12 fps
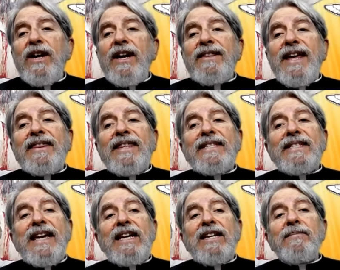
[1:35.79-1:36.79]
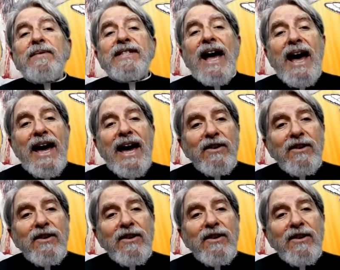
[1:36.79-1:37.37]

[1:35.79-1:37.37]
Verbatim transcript: that this kingdom is on